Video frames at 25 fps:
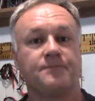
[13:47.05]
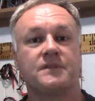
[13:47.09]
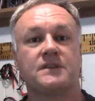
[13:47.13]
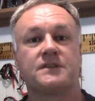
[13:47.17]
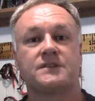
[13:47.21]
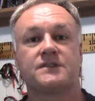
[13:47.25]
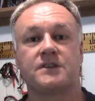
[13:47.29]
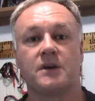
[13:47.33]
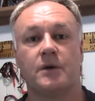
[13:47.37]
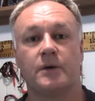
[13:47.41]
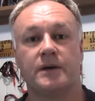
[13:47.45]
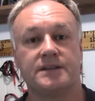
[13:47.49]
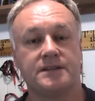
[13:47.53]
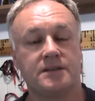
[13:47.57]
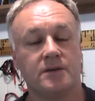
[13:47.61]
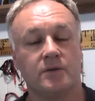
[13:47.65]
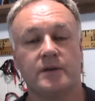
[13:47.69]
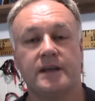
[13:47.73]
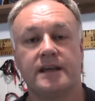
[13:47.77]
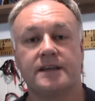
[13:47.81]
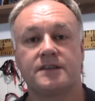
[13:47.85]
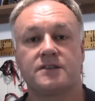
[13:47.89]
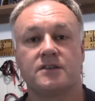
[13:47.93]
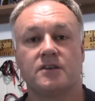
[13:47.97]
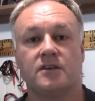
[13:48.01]
So until
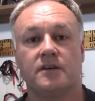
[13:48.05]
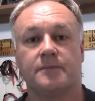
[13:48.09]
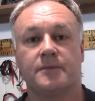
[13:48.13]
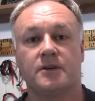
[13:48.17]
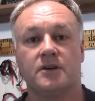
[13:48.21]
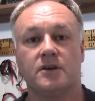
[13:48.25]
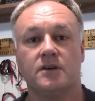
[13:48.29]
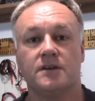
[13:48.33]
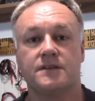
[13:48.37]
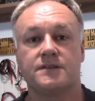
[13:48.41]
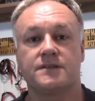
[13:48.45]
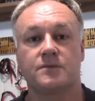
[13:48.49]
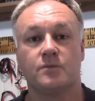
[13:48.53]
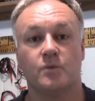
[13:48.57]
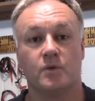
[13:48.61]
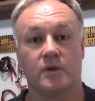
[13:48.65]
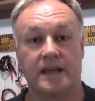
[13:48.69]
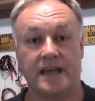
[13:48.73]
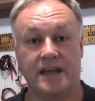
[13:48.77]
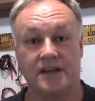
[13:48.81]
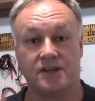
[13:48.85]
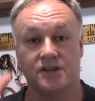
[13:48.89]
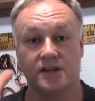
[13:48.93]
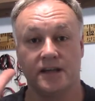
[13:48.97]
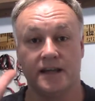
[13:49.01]
next time guys, we'll
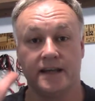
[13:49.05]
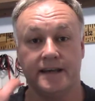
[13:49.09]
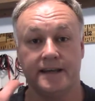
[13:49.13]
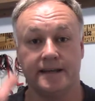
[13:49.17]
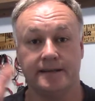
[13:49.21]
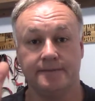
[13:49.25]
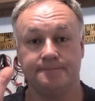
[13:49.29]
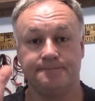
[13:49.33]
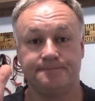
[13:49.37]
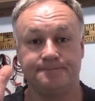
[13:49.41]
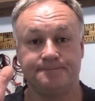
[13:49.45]
catch you later.